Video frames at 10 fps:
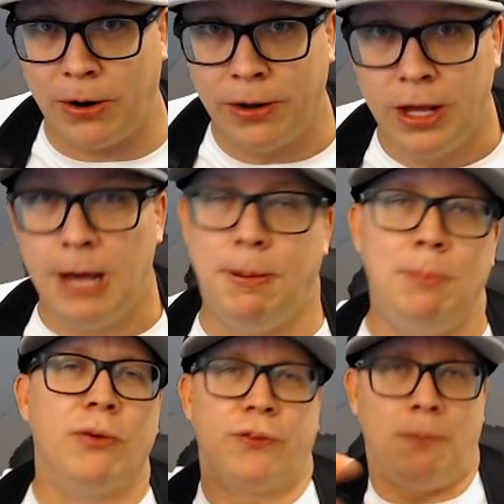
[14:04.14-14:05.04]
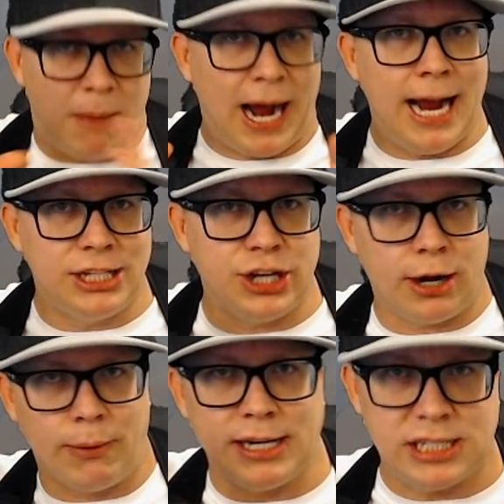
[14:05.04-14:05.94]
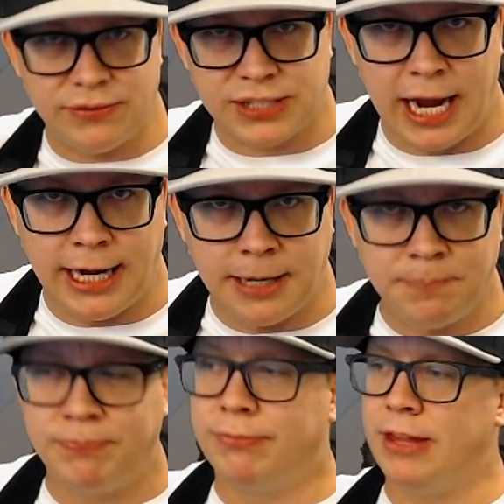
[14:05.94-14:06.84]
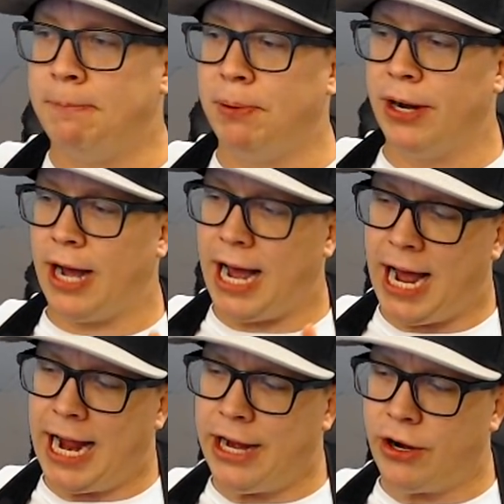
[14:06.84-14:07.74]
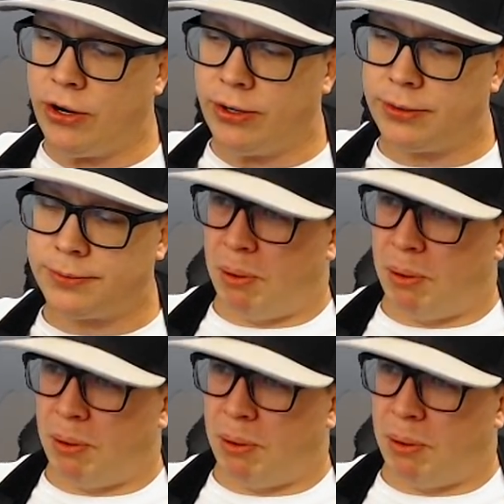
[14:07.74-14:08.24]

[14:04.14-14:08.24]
part, people from my generation of skating, they put a higher